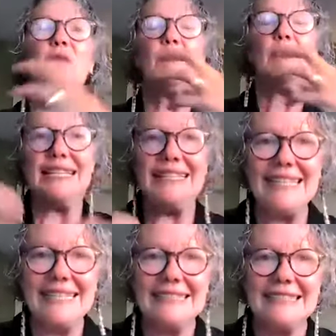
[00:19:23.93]
my
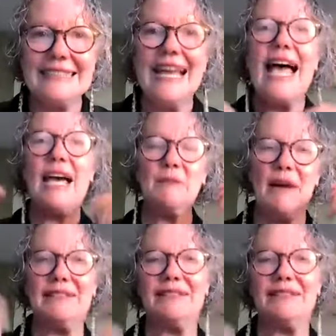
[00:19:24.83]
needs, and my